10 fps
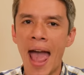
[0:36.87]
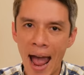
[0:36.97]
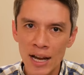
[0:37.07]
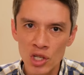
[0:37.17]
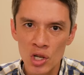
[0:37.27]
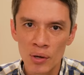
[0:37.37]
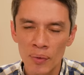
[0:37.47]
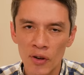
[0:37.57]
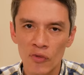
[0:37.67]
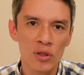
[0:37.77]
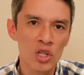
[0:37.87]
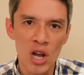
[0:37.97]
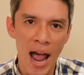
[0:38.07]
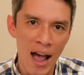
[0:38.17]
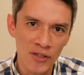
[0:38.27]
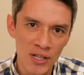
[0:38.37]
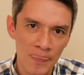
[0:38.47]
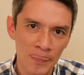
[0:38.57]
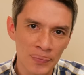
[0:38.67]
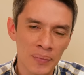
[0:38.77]
ash for the shaft,
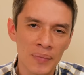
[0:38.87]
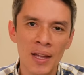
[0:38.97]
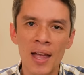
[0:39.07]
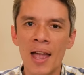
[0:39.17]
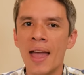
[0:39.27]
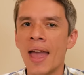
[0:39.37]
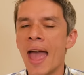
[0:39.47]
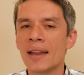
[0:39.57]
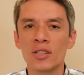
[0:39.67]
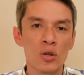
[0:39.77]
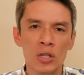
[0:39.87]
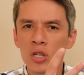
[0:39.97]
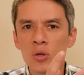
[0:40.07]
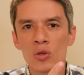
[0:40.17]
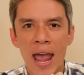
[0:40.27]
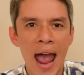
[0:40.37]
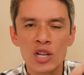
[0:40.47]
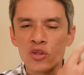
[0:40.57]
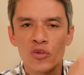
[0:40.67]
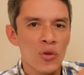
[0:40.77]
and you could use
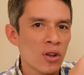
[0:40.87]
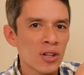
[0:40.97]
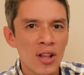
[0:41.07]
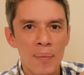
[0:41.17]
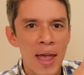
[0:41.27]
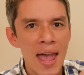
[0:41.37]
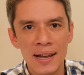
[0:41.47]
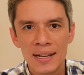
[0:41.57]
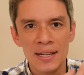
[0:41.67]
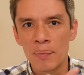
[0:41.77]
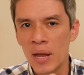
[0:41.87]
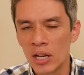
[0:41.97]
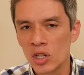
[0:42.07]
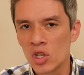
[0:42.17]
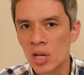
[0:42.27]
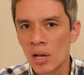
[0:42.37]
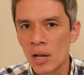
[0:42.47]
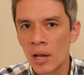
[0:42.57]
ash for the club head in a pinch.